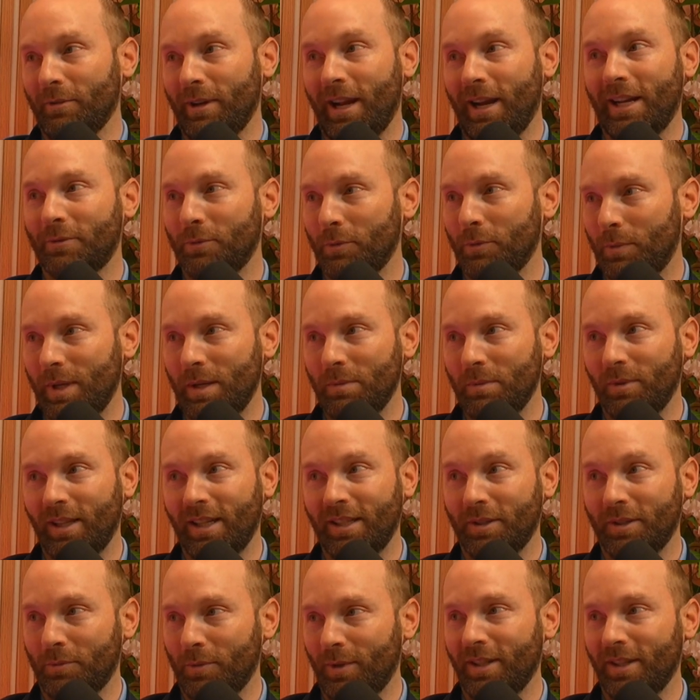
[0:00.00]
with people. I
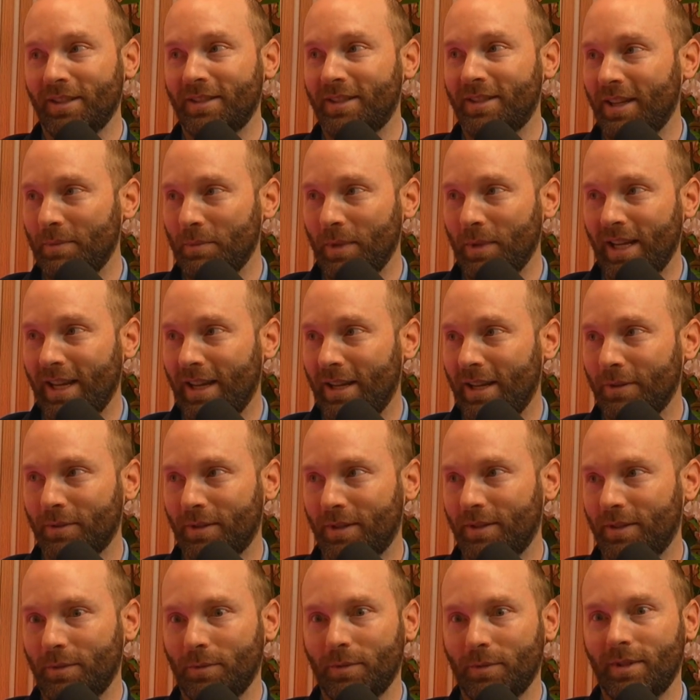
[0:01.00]
just want to stay in my house
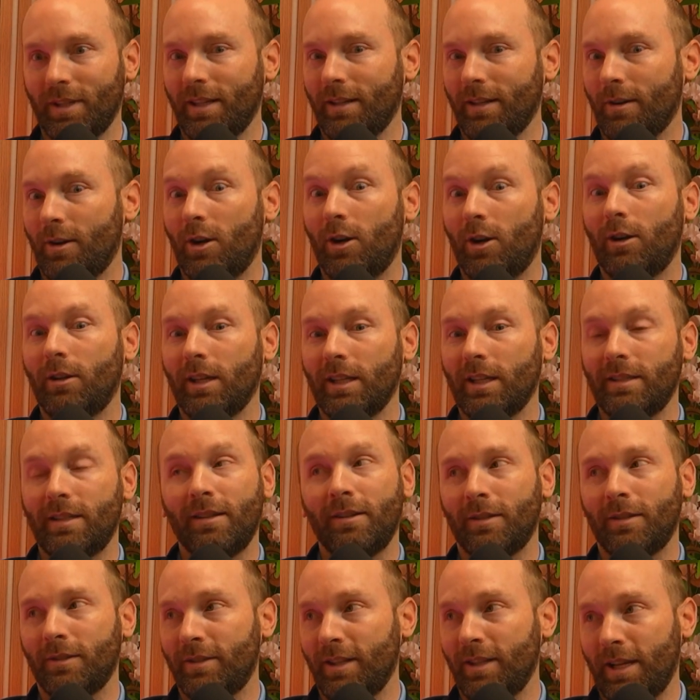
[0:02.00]
because it was like all I did
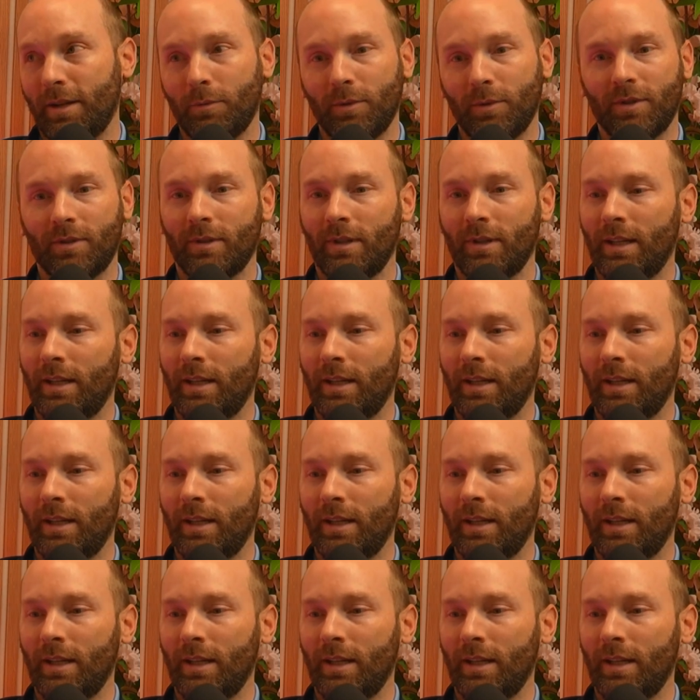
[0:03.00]
all day was